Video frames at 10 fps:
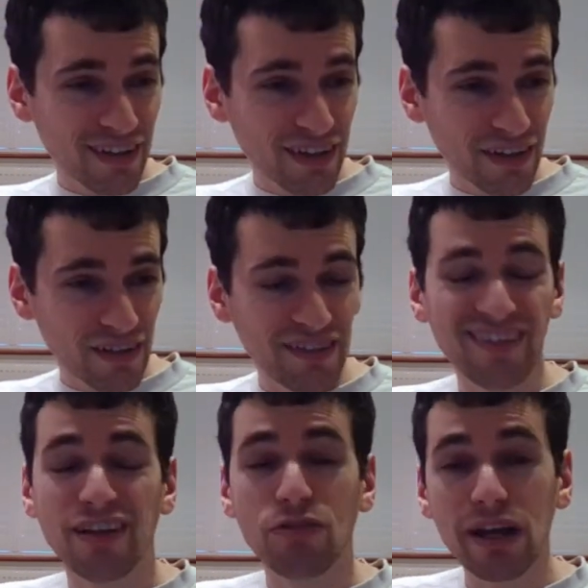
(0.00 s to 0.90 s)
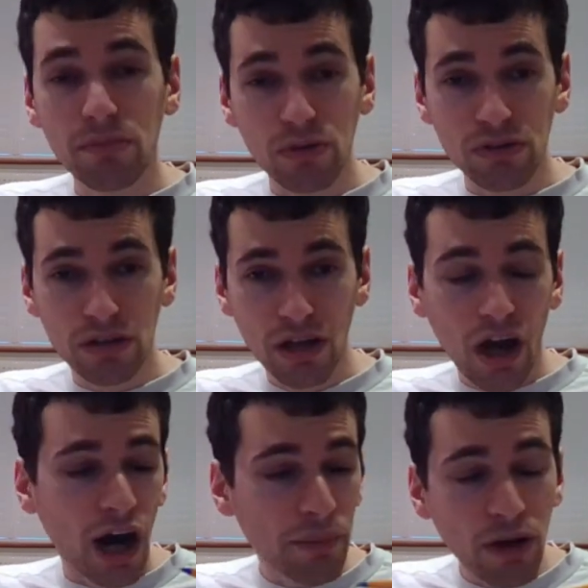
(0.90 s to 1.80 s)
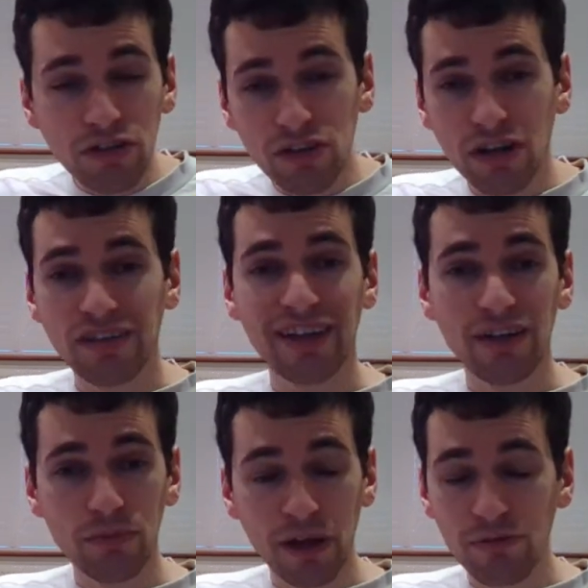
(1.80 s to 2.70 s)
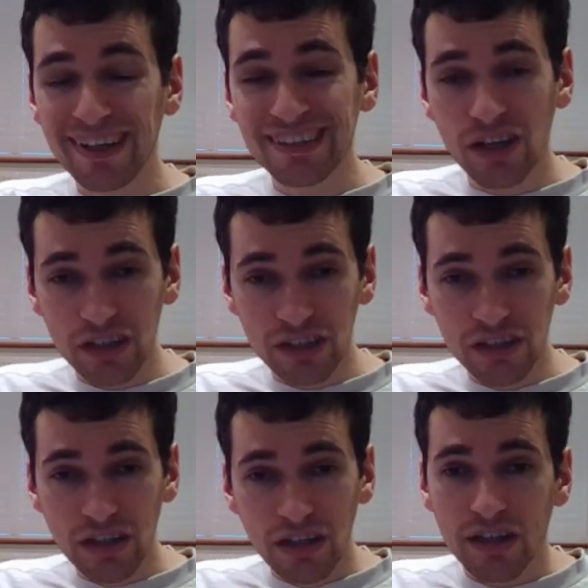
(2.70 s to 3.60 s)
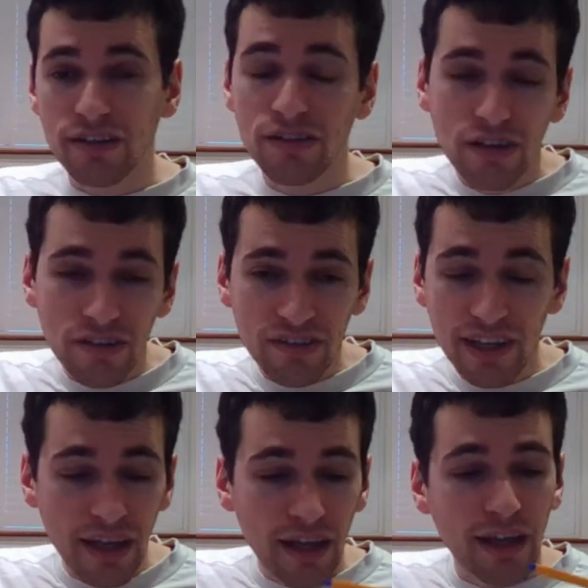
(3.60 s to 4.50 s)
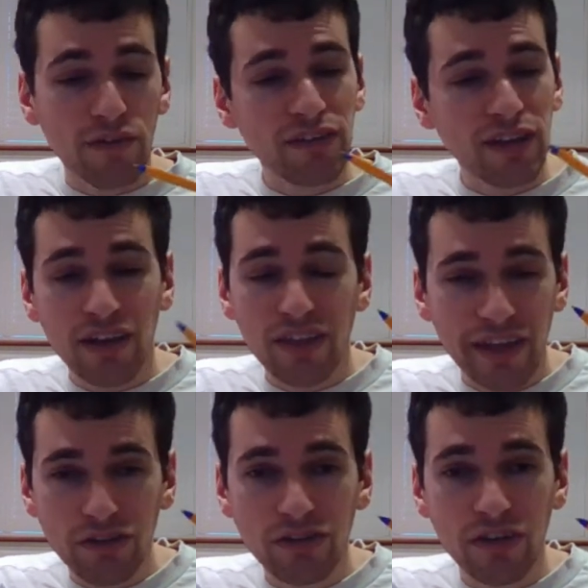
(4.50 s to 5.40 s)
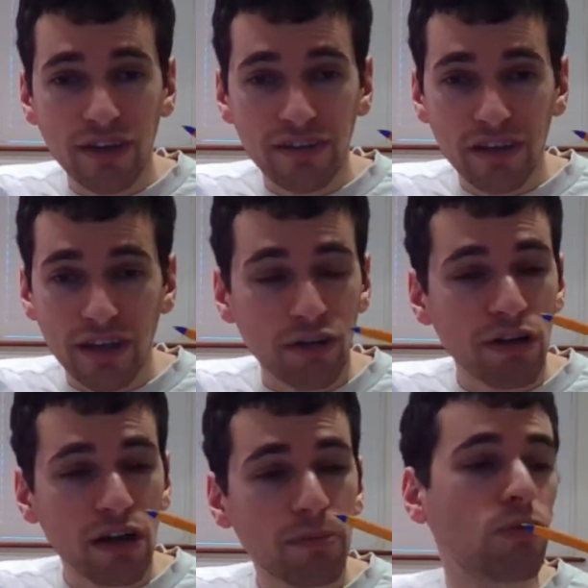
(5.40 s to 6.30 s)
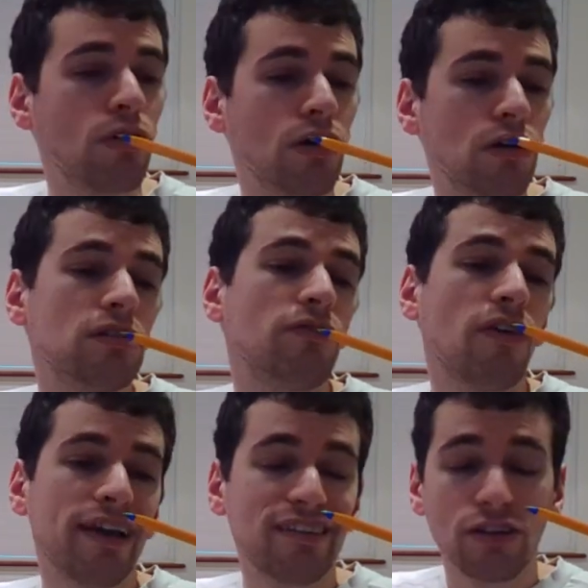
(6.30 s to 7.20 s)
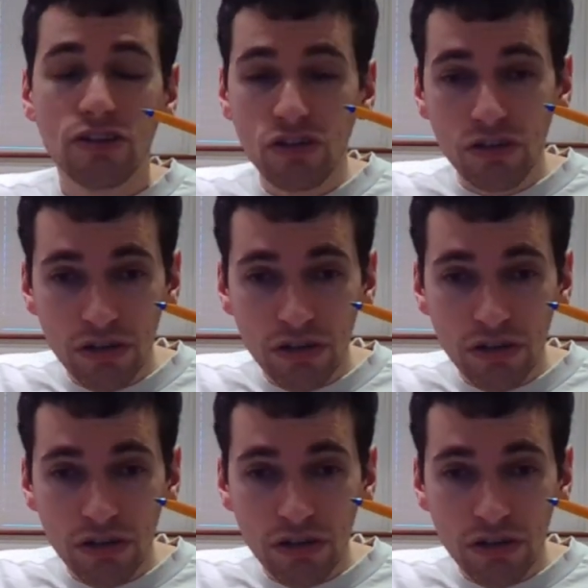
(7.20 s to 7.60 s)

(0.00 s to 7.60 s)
This is incredible. I'm going to continue my research and see if there's anything else that this incredible device can do.